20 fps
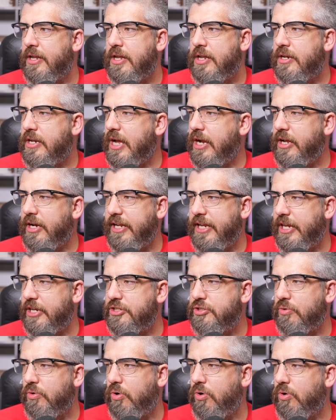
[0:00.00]
Not going to get
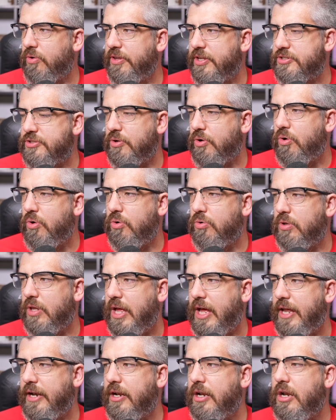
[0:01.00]
into this a whole
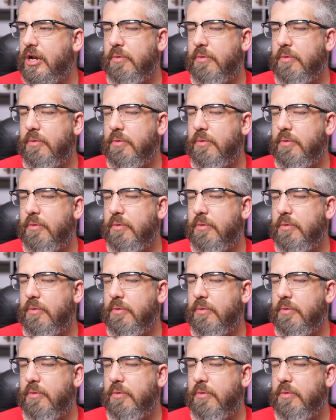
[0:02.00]
lot.